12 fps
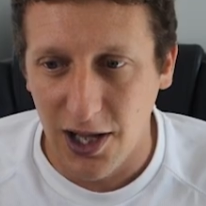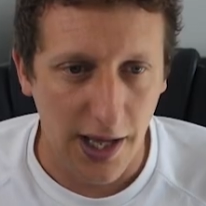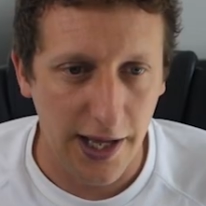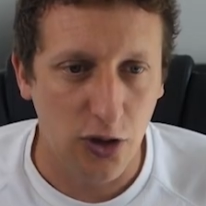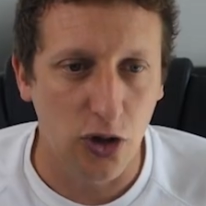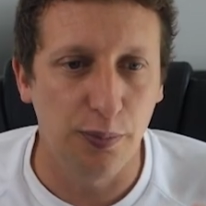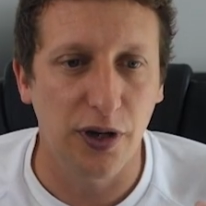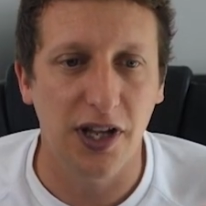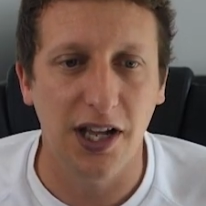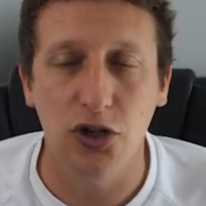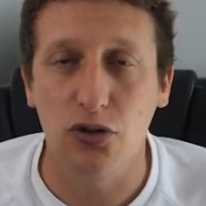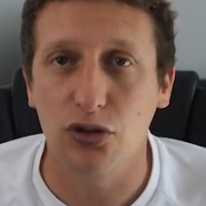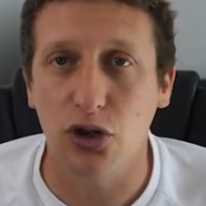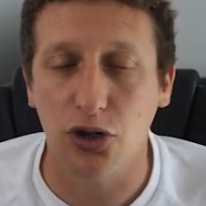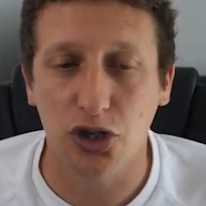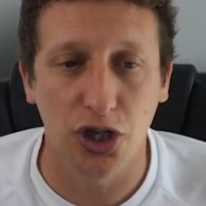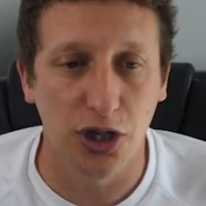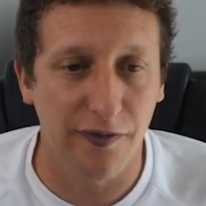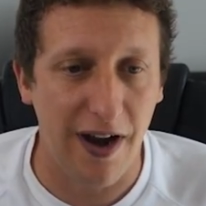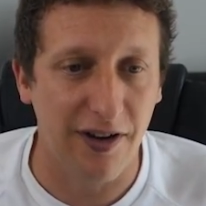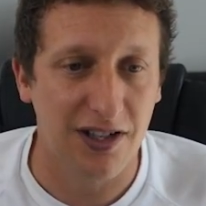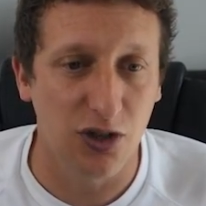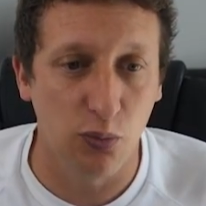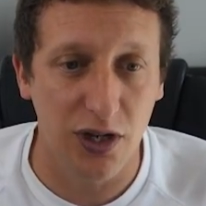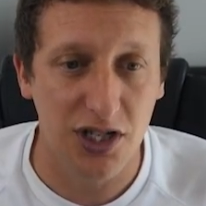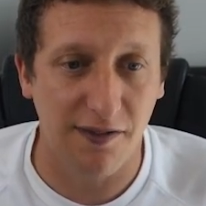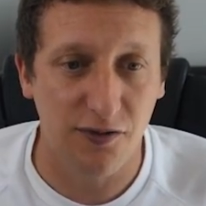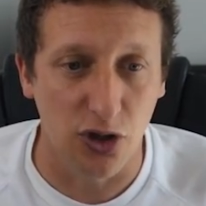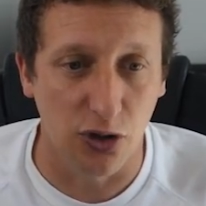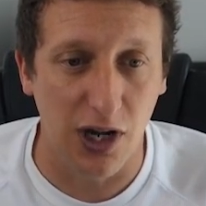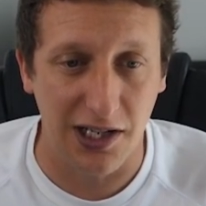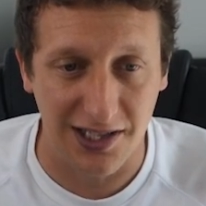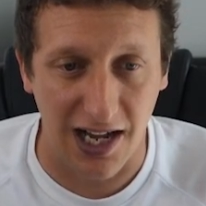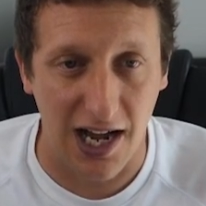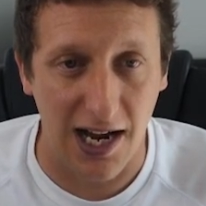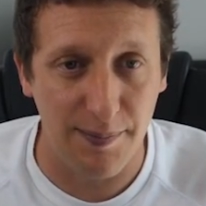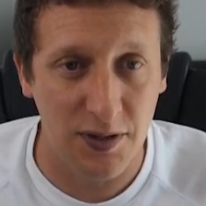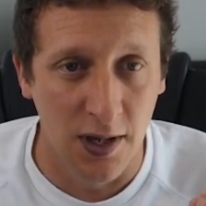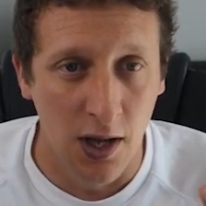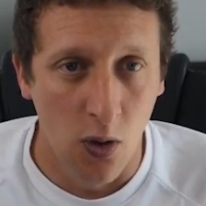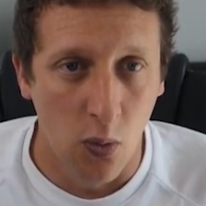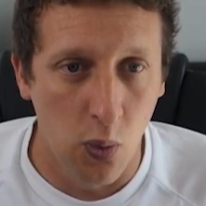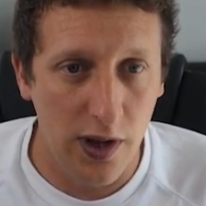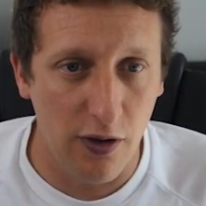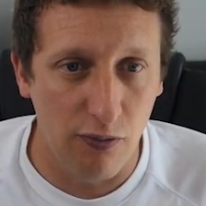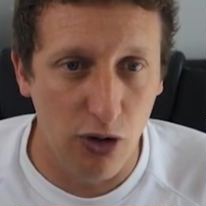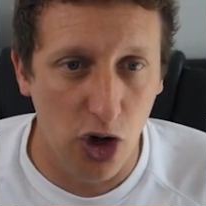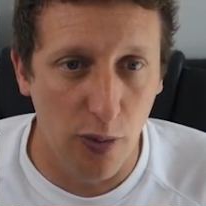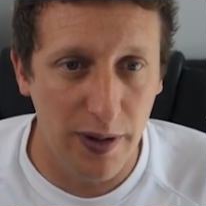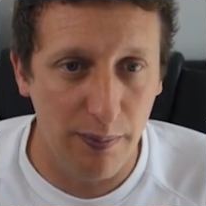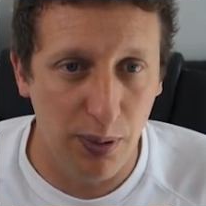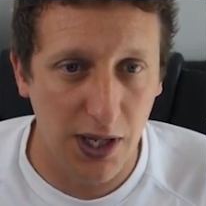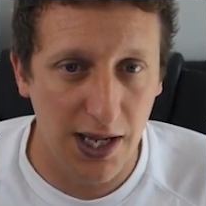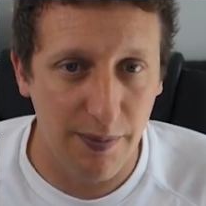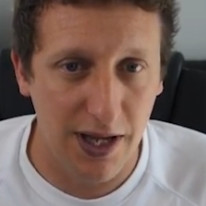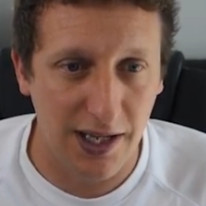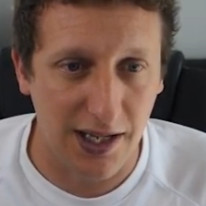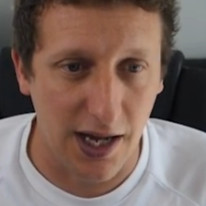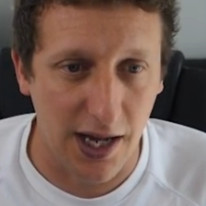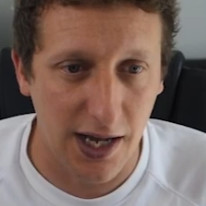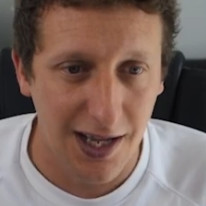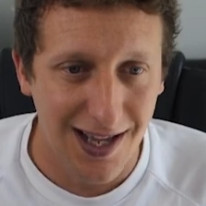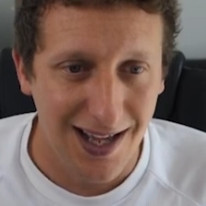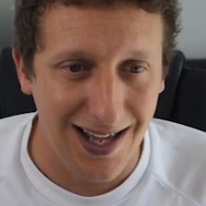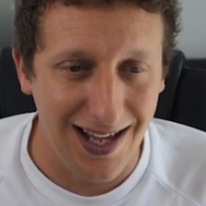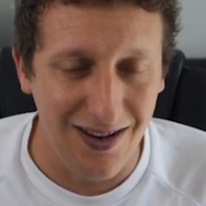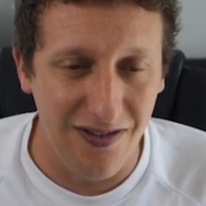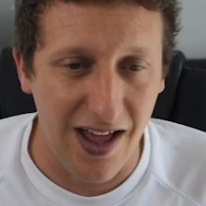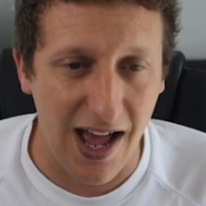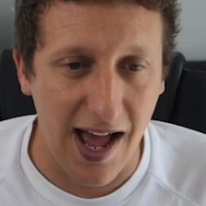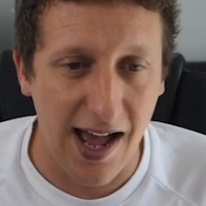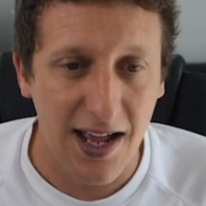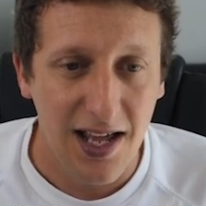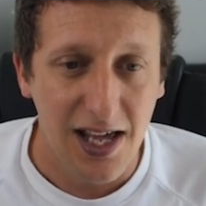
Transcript: It could be the introduction of Eriksen, which I've done at times, with a roaming playmaker in there.